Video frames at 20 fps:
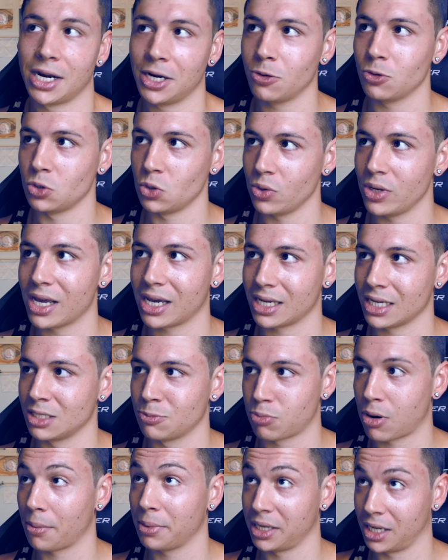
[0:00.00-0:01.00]
I know Zodiac is
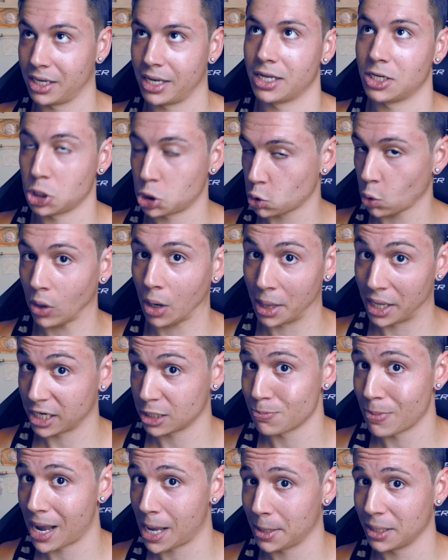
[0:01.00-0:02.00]
probably going to get destroyed on the
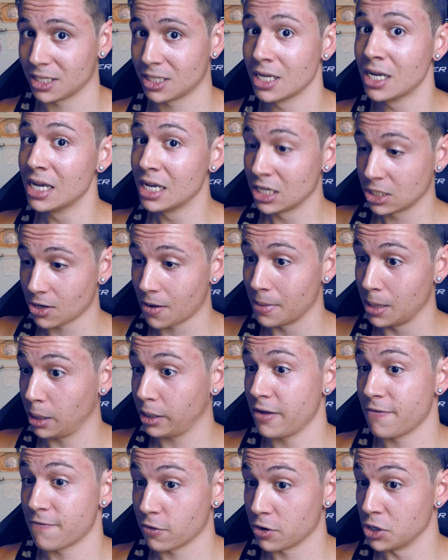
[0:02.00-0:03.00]
next ban list, so I've been
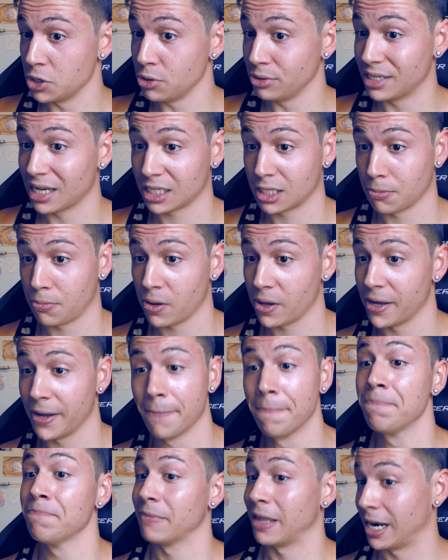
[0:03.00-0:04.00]
looking for a new deck to play,
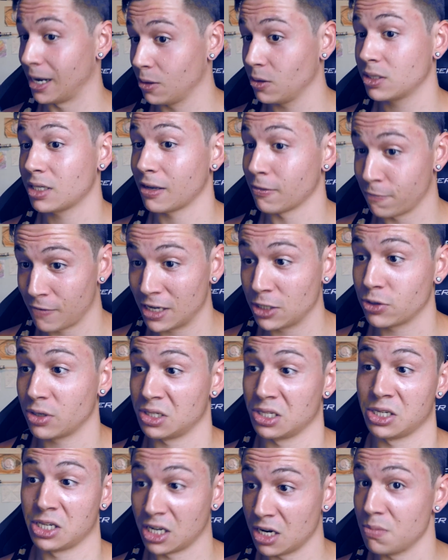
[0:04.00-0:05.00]
and it looks like
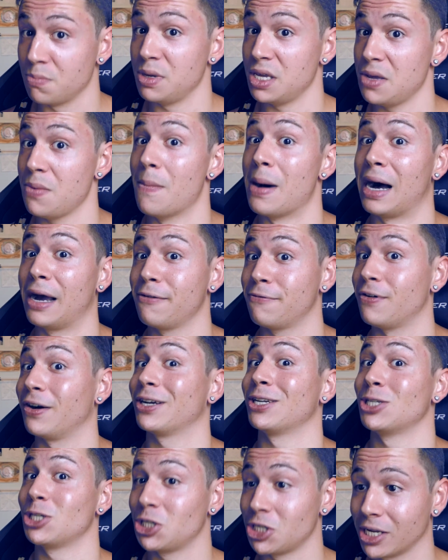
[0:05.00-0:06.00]
Vendread is going to be my
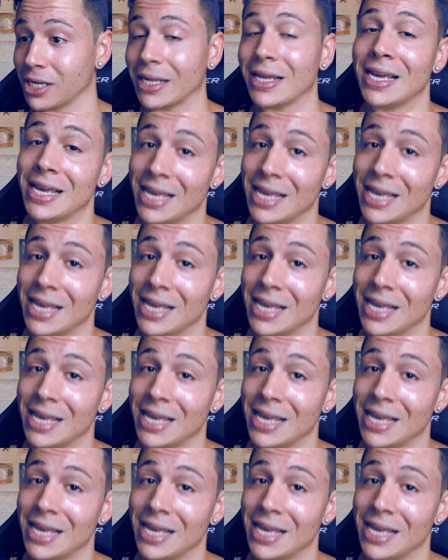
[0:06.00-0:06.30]
fucking shit.